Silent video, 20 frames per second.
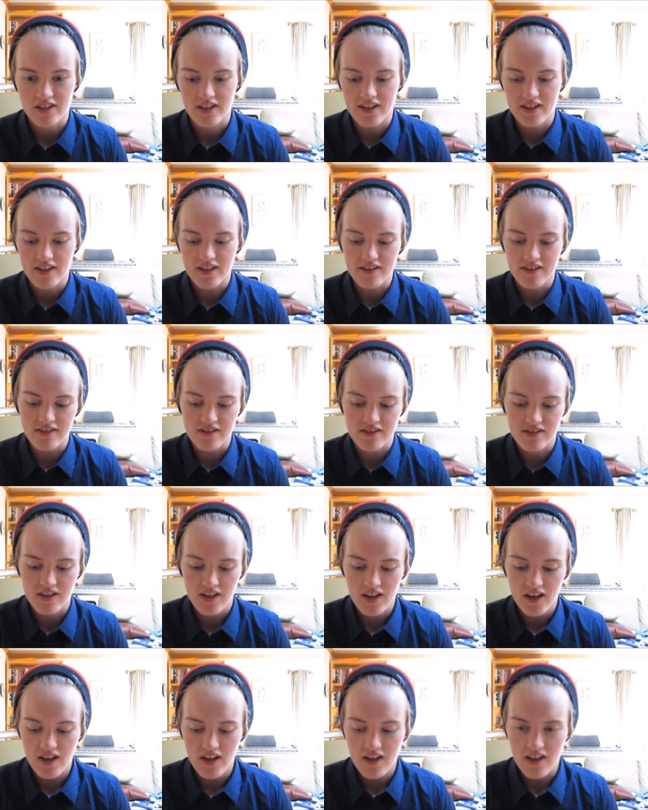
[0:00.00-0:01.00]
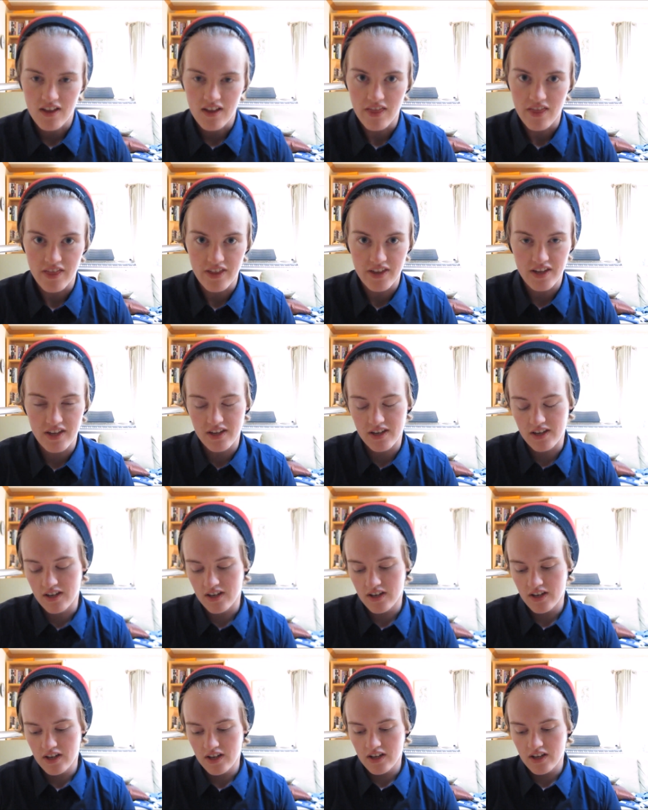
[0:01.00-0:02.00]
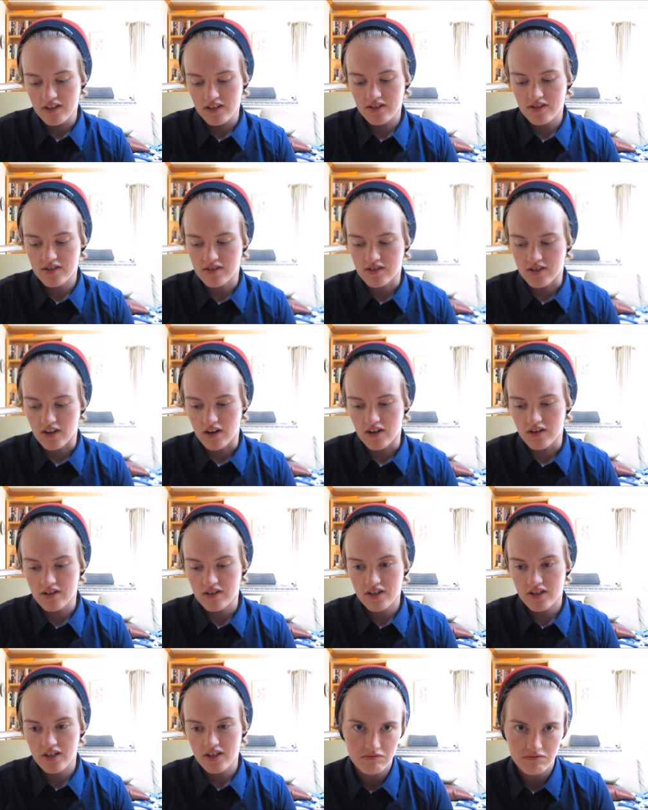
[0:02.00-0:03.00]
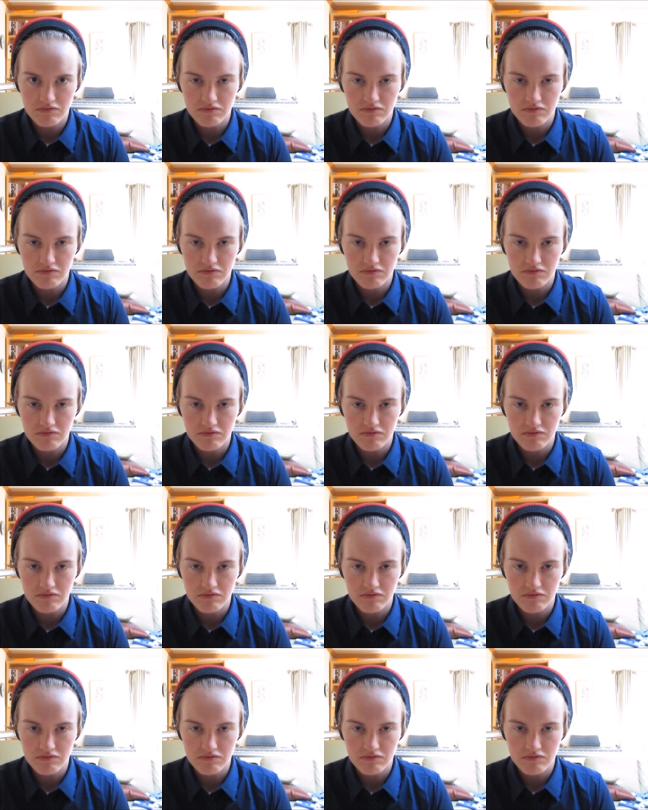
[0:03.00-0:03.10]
It is the start.